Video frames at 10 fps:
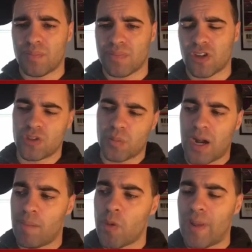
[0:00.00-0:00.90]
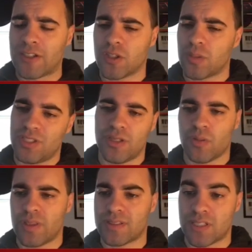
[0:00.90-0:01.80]
There's some combo
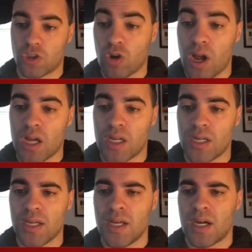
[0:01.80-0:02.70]
matchups, things like Tron,